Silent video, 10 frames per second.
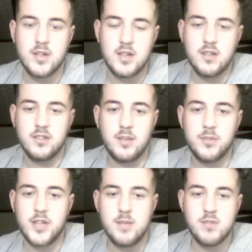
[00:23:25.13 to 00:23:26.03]

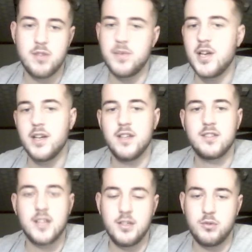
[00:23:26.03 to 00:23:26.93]
Sometimes, I'll be
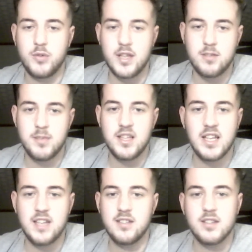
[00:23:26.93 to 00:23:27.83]
honest, I do get a bit
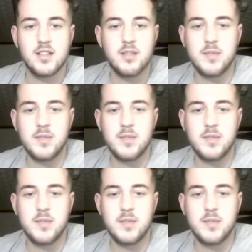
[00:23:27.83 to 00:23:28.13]
lazy